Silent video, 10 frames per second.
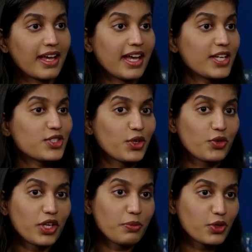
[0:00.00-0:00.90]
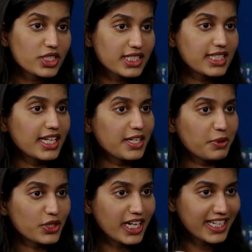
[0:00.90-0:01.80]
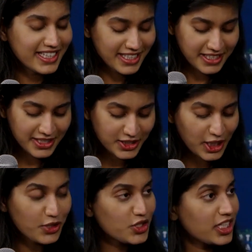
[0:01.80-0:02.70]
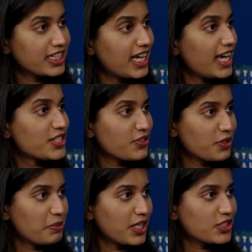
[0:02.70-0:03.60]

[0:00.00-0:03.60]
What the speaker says: So we are most excited about getting the solution in the hands of the patients.